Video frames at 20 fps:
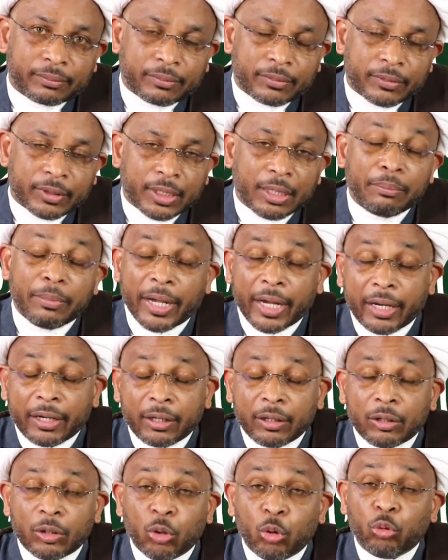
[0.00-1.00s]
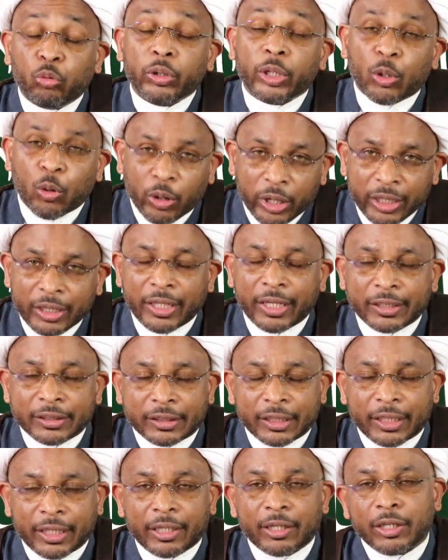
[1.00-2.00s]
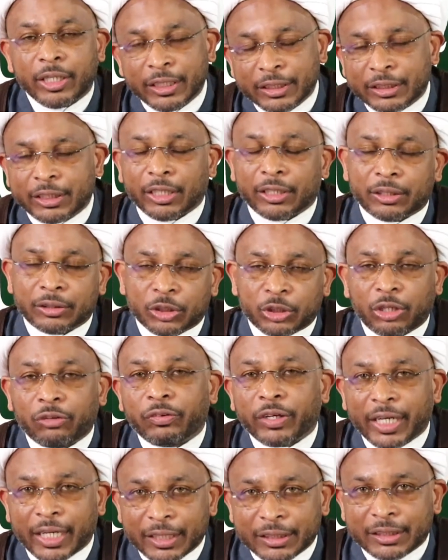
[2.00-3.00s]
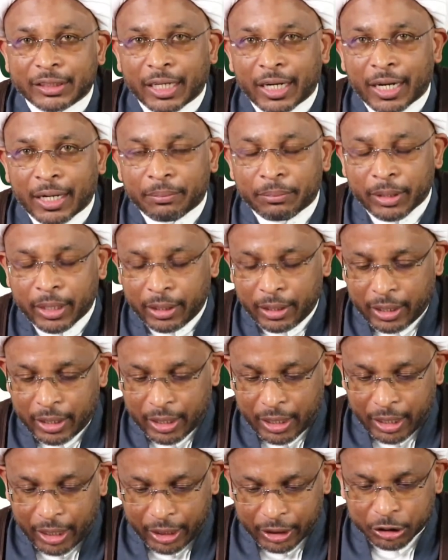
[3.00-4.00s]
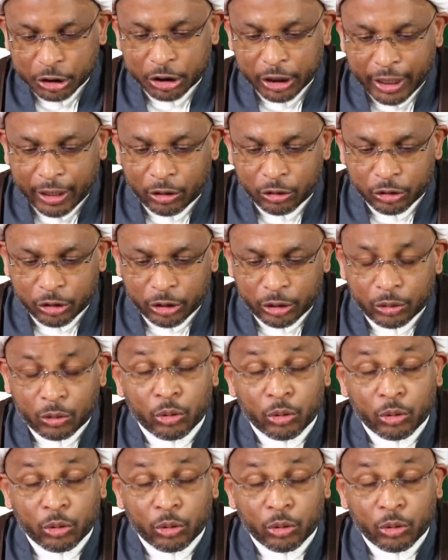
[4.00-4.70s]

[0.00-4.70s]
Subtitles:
The man who recorded the incident, he's still serving his time in jail though.